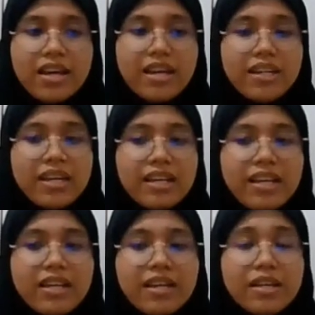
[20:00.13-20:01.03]
and
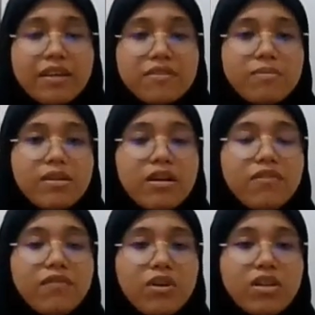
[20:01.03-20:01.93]
it gives me a lot
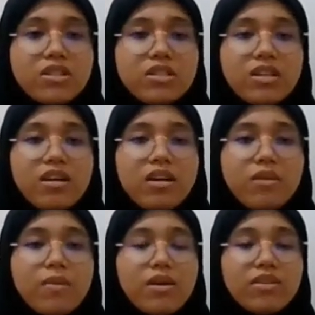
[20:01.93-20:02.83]
of knowledge
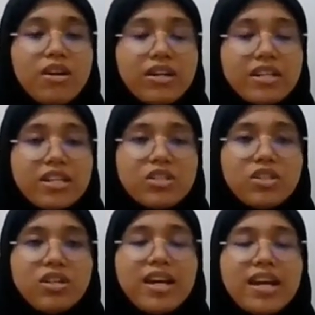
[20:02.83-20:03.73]
about the
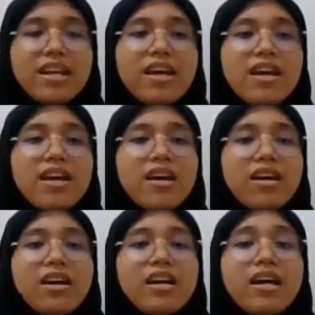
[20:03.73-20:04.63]
architecture,
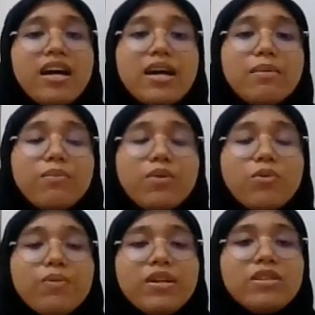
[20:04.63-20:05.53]
and I am
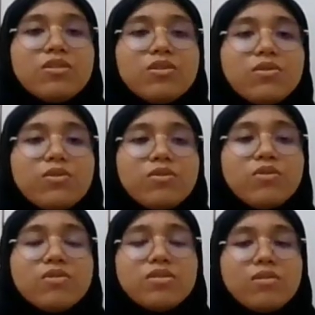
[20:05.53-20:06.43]
hoping to
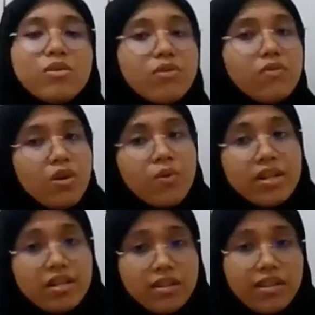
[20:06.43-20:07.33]
look
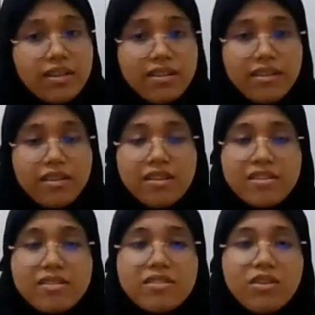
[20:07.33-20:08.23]
forward in
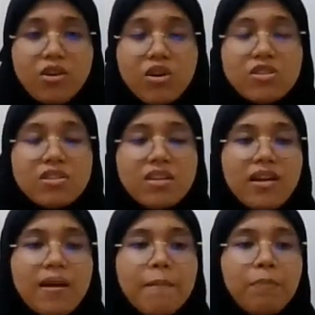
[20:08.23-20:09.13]
this course
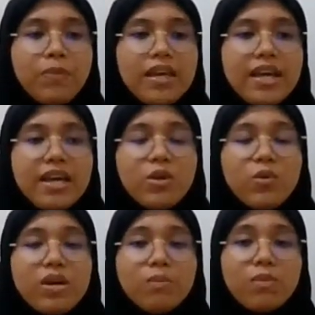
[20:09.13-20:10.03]
and
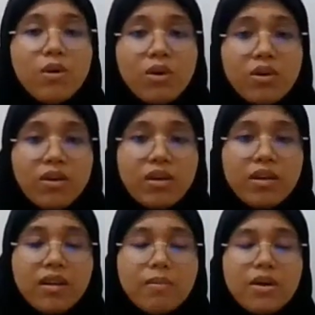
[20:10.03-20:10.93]
knowing more
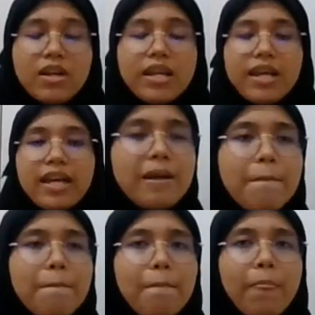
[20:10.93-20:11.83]
about it.
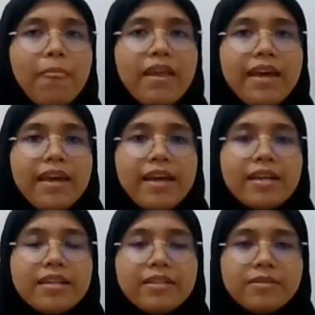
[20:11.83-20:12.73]

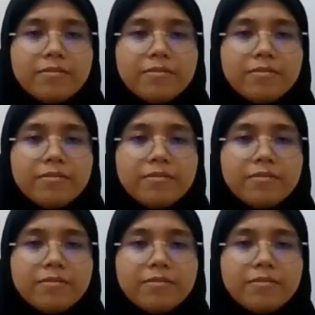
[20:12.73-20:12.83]
And